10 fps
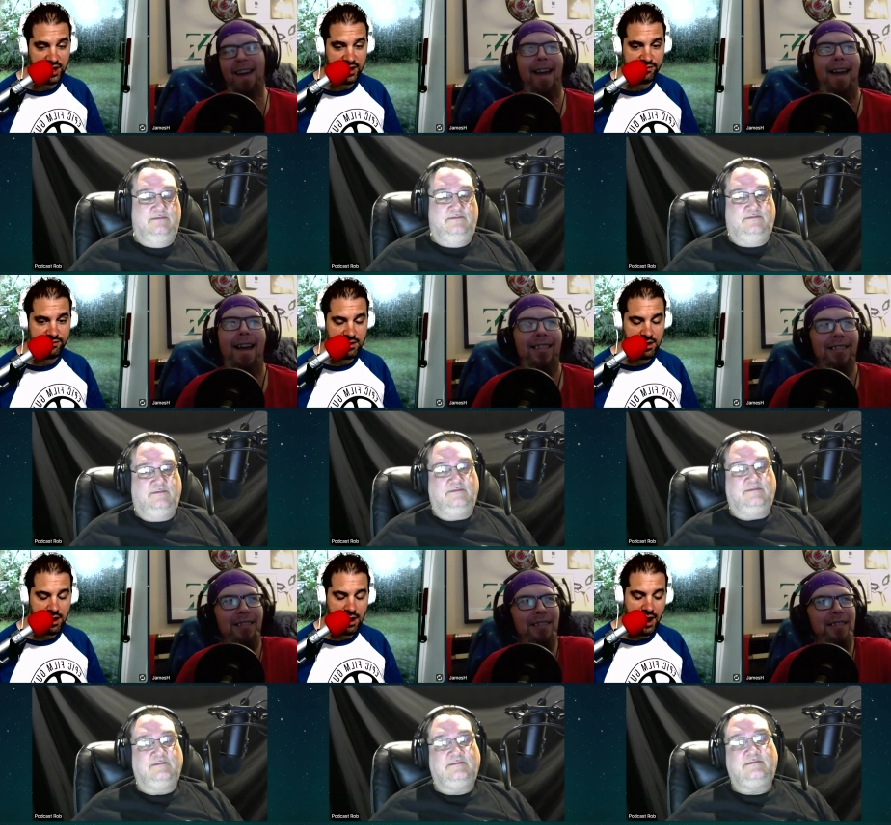Speaker 1: shenanigans
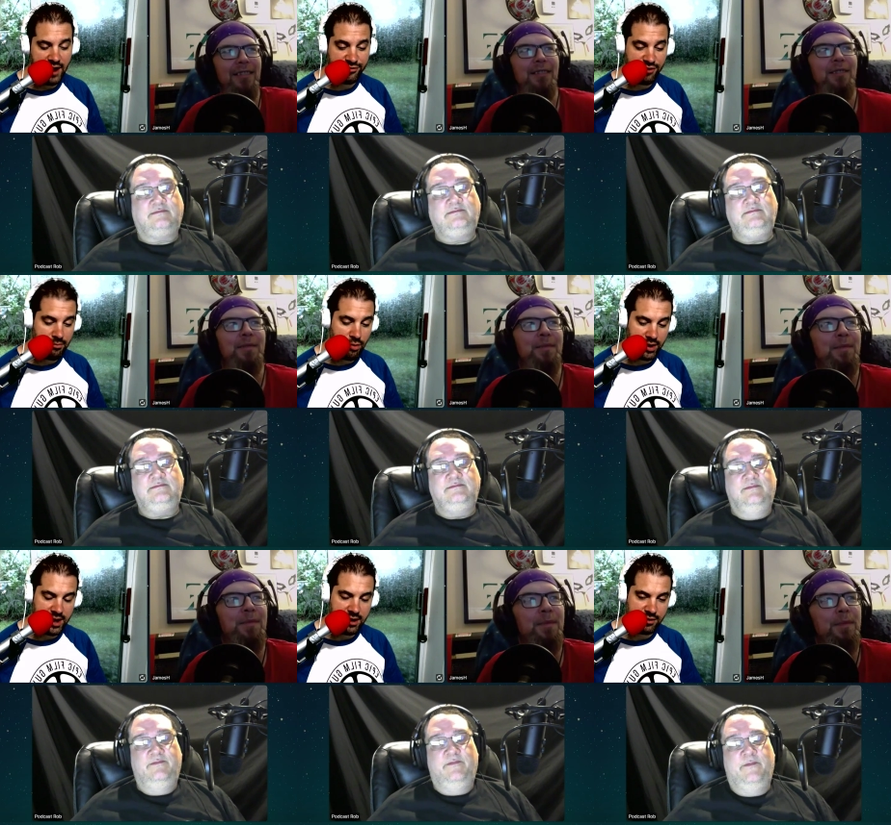at some point
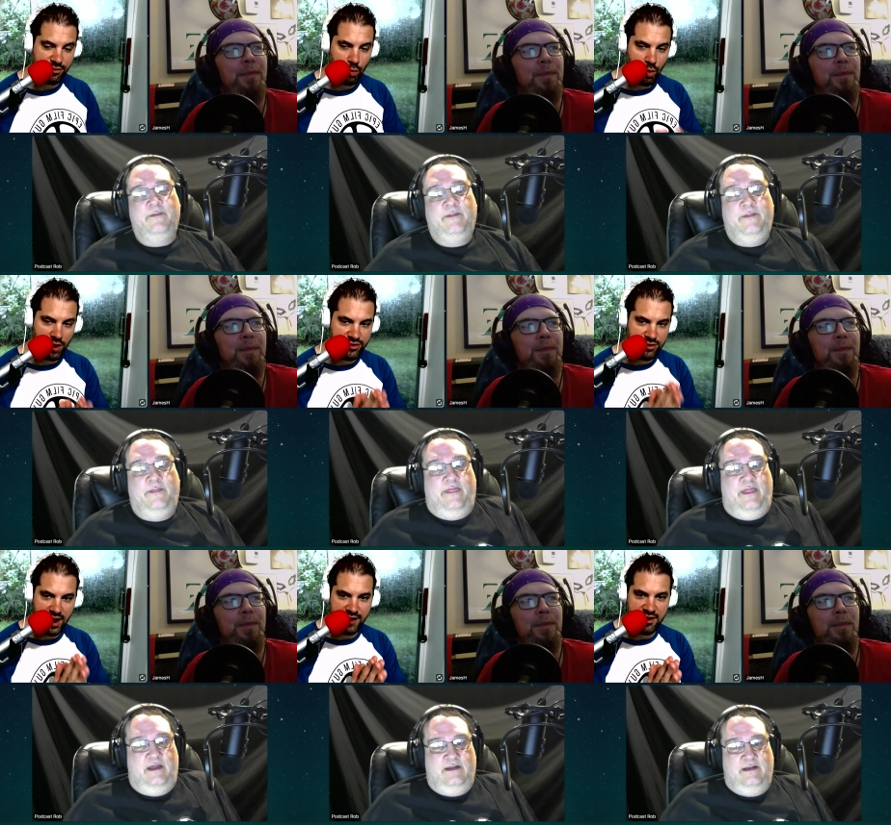here. So, what do you
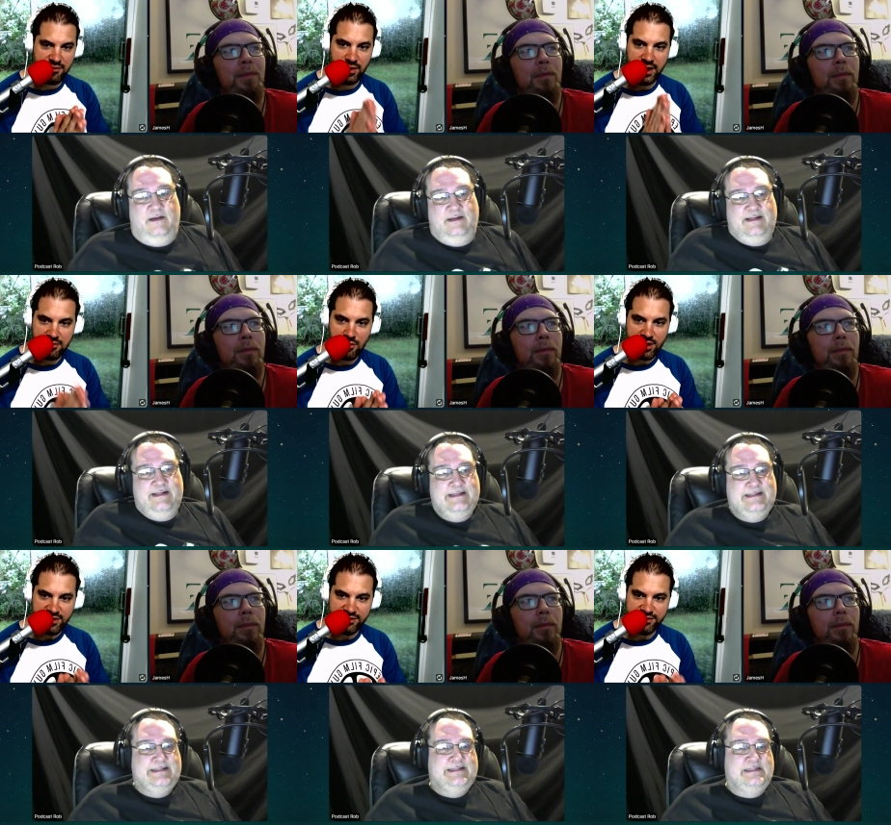guys have planned for
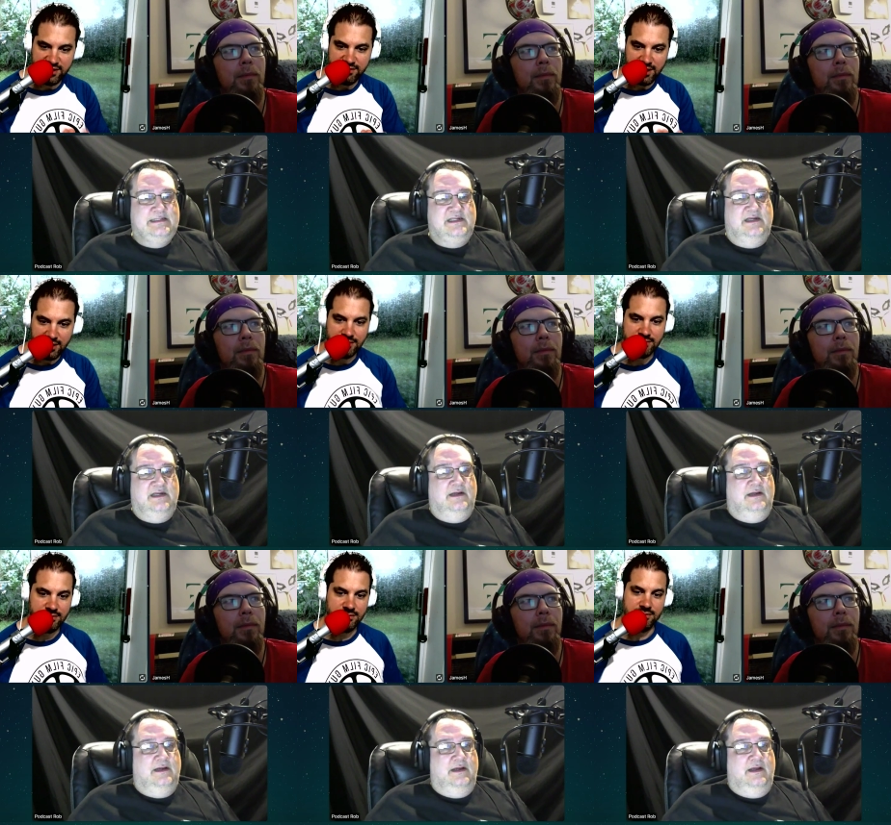us this evening?
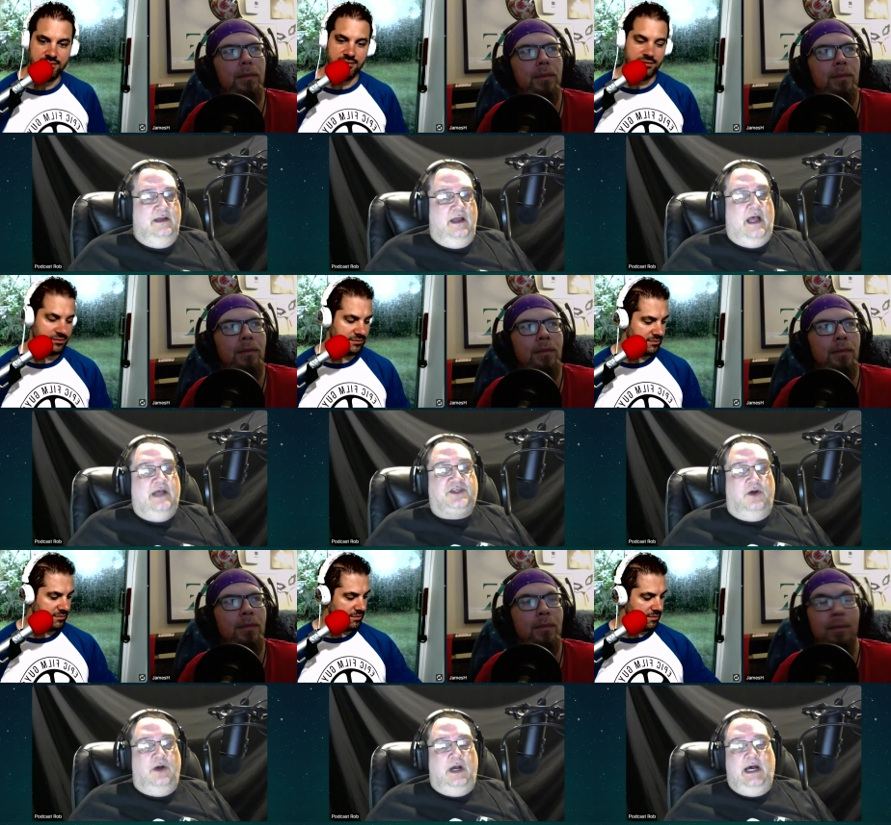
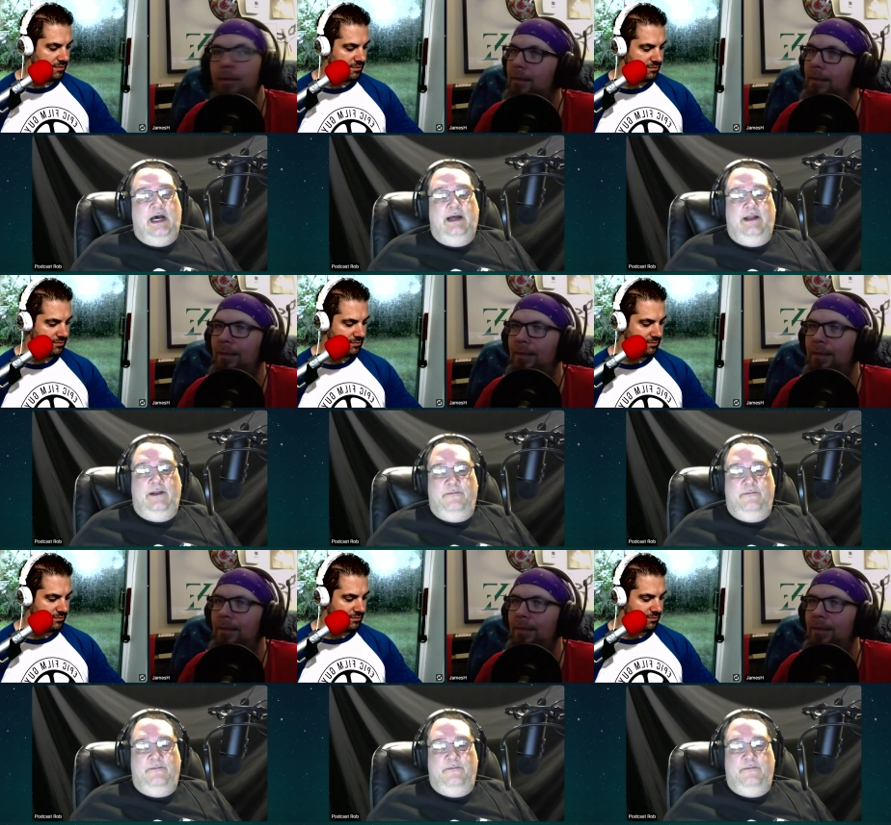
Speaker 2: So, uh,